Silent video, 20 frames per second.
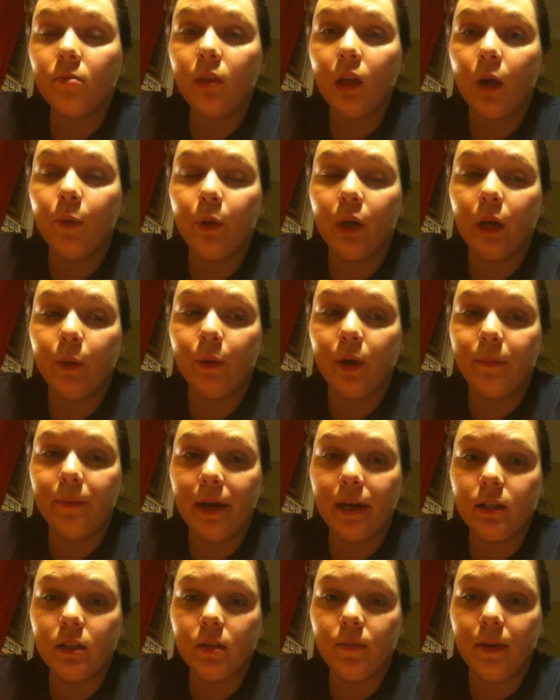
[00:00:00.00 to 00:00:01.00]
And when I went
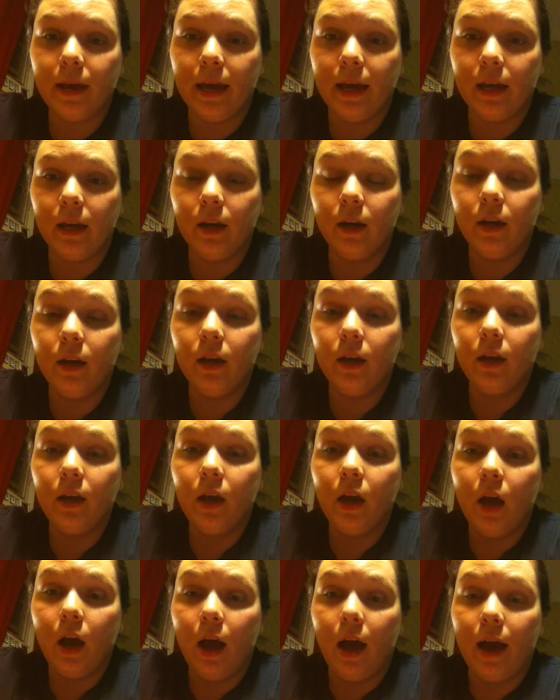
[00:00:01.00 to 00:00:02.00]
back to bed,
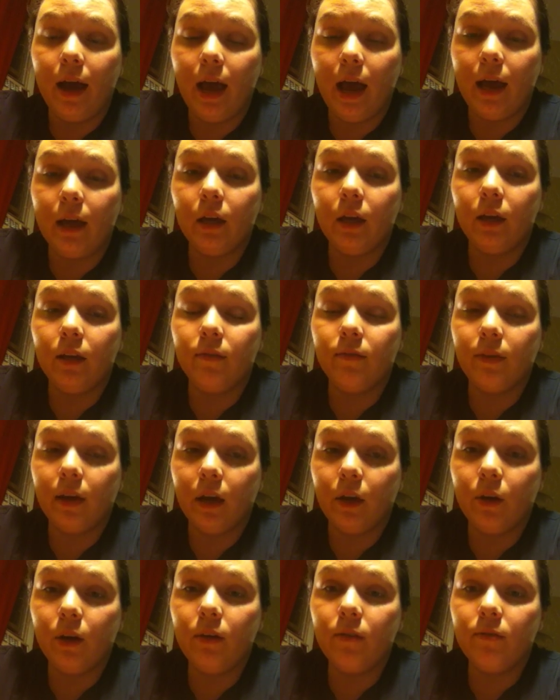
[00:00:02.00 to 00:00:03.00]
I had a
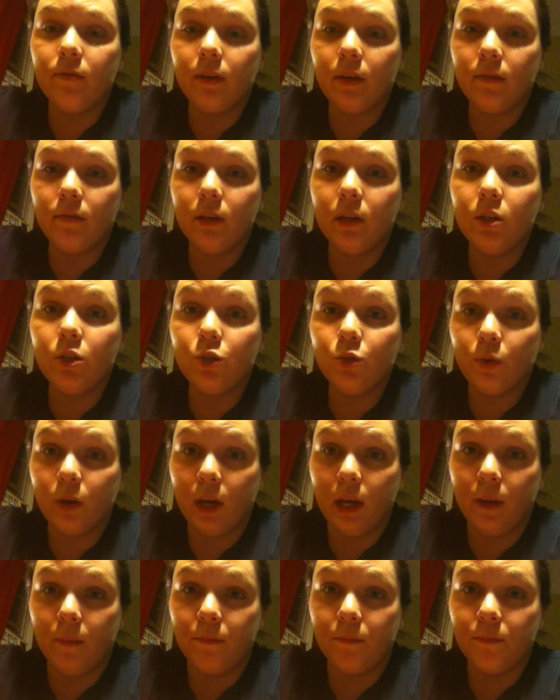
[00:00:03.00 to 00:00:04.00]
very vivid
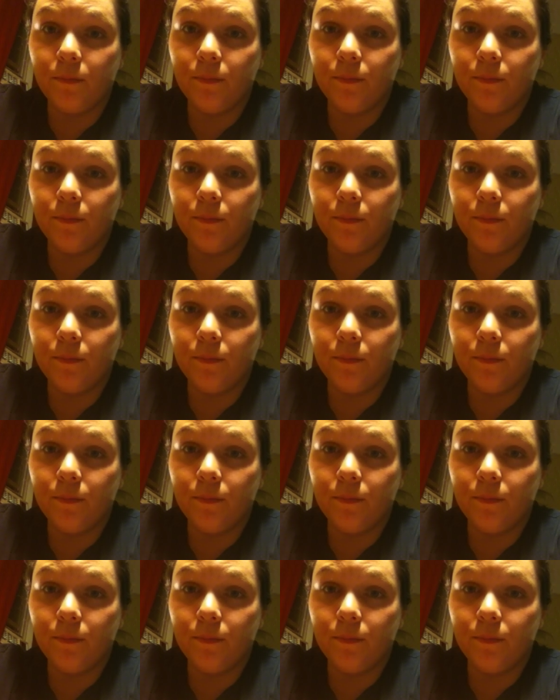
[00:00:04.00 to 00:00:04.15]
dream.